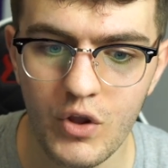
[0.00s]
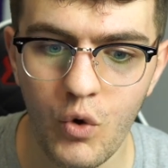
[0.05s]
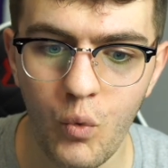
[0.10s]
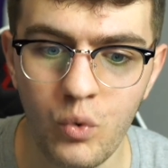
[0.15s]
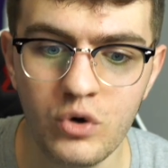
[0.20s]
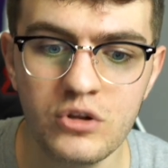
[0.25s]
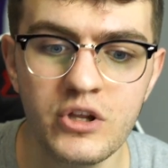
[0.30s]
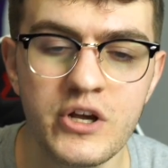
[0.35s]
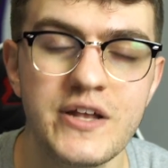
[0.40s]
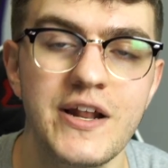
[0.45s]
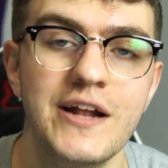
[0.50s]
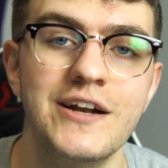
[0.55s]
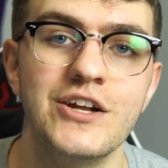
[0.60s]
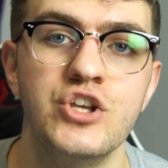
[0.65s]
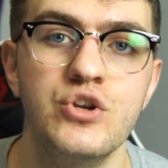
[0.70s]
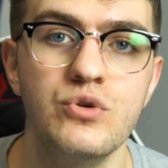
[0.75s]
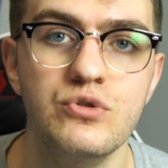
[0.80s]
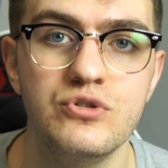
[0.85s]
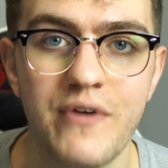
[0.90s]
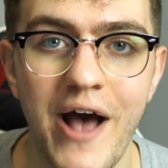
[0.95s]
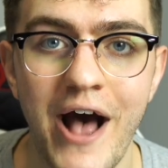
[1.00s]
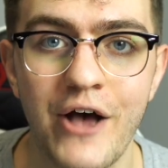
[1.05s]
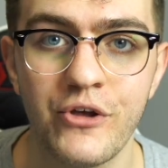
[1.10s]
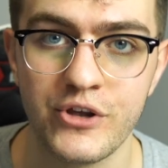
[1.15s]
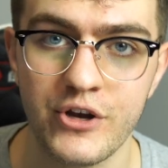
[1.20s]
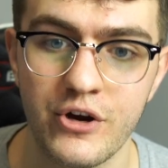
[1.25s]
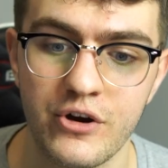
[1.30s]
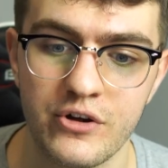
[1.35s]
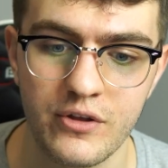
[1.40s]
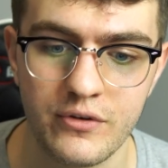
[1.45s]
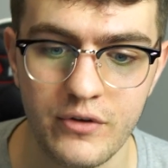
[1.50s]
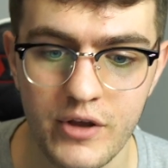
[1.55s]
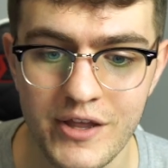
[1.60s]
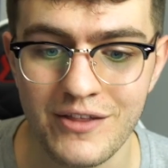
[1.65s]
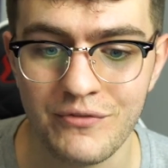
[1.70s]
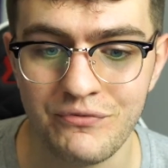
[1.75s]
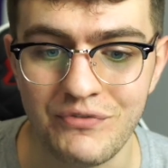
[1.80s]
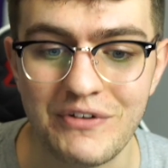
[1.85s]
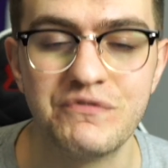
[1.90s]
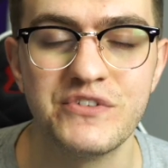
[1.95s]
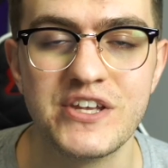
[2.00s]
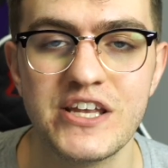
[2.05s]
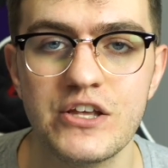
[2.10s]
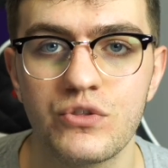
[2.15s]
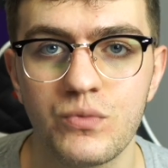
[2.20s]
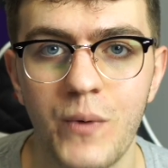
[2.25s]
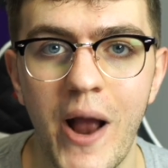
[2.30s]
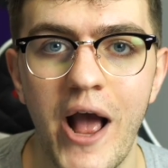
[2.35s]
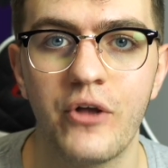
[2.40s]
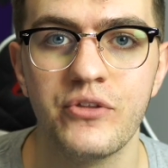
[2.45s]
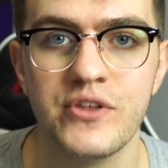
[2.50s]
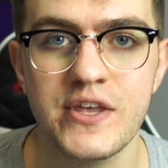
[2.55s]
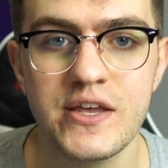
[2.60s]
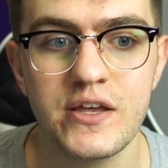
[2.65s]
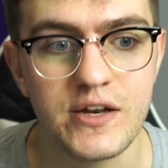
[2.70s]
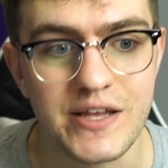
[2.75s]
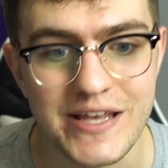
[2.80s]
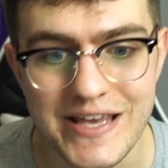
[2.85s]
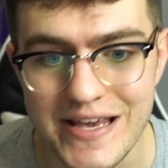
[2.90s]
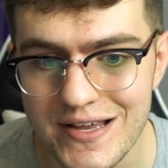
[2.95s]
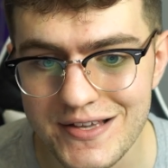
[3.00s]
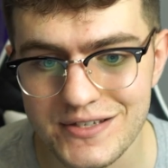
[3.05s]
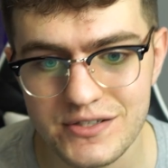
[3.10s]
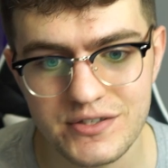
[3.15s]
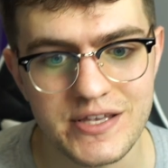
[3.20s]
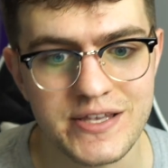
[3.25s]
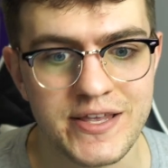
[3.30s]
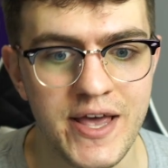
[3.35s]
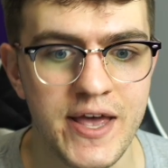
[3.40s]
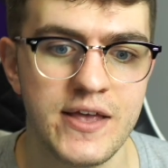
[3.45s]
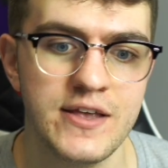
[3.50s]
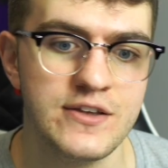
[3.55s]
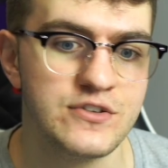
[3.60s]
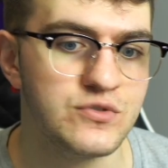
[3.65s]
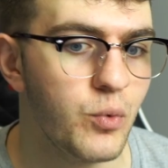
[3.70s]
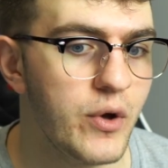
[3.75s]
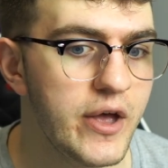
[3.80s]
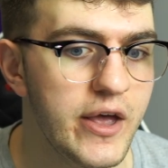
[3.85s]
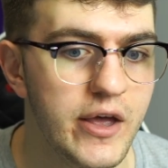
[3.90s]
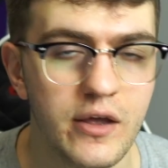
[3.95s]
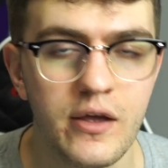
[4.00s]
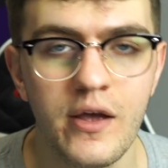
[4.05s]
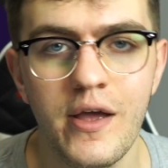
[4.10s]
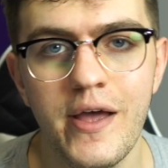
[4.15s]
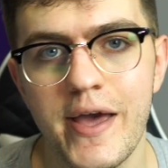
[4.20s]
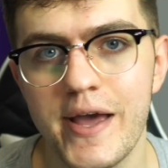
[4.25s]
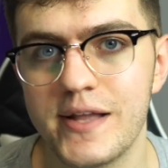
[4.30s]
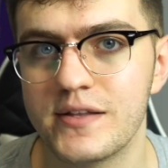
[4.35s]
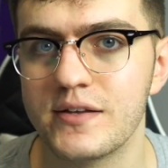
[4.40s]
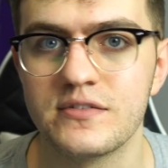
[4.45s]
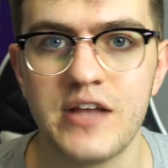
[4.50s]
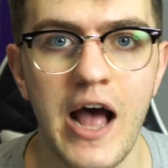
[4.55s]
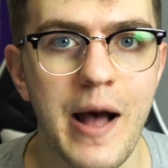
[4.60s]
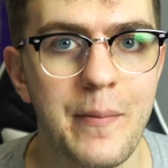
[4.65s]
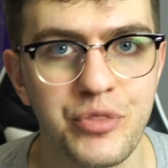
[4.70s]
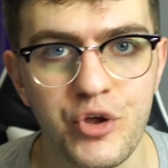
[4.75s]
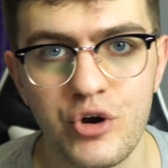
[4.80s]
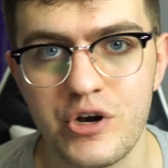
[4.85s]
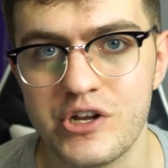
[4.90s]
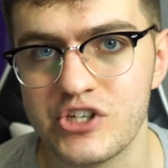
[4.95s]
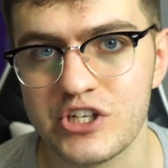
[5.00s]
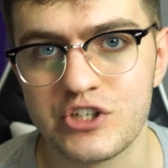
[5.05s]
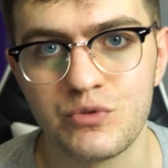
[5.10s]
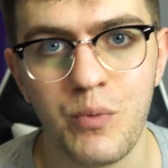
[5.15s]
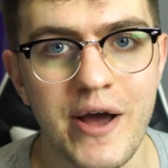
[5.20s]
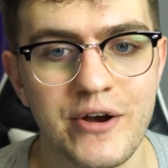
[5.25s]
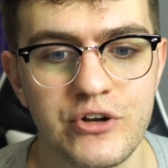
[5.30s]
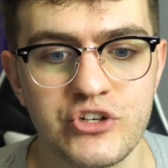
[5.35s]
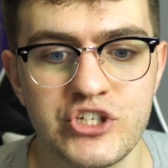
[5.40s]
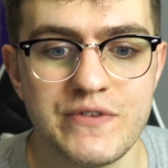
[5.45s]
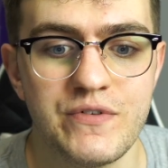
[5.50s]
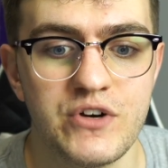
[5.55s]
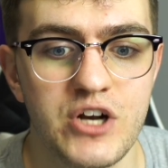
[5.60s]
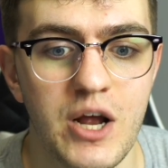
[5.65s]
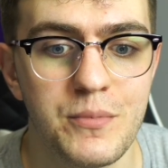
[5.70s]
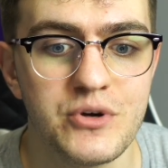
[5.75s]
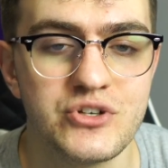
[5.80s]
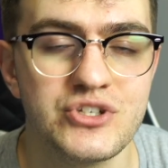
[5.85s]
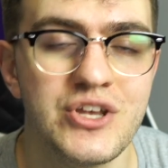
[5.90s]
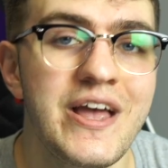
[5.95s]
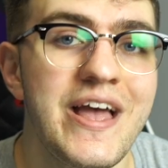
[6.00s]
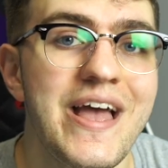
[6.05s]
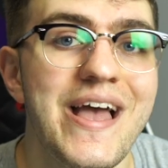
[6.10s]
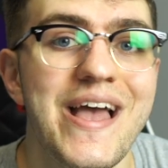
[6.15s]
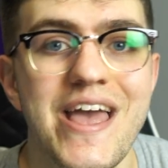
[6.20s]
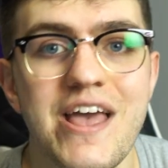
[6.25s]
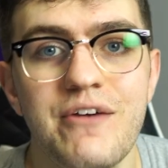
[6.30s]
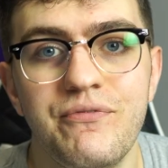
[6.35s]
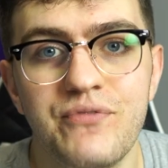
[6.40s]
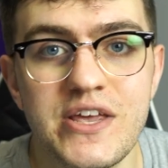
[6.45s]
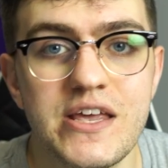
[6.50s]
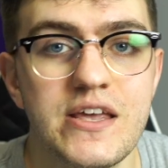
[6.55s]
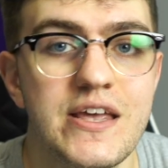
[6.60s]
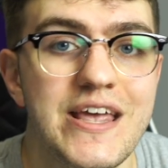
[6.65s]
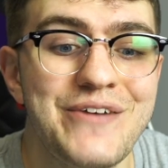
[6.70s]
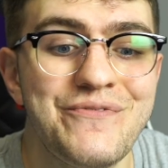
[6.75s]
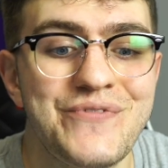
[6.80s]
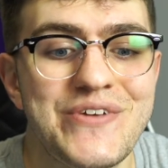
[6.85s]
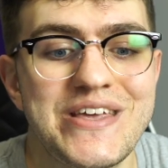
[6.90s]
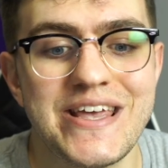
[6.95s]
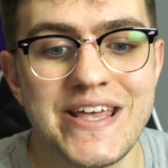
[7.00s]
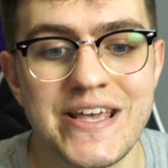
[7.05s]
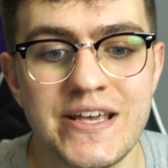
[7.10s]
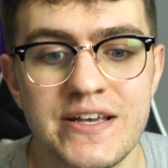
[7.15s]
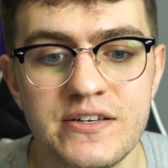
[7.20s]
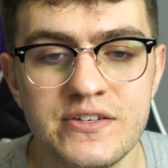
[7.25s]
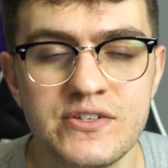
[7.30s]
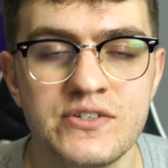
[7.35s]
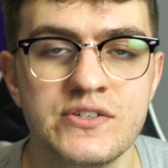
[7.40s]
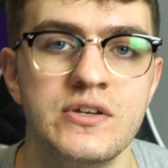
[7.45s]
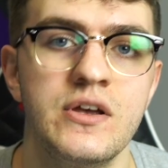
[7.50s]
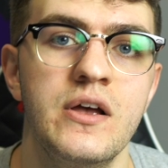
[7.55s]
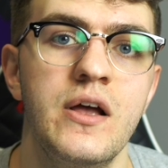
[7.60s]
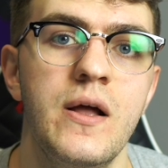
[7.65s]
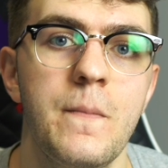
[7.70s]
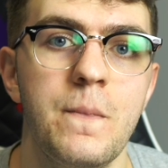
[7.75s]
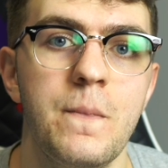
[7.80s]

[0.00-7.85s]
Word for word: we're looking at a huge value here in the in the 15th round. He could easily get his way into top 36 wide receiver numbers if he if he is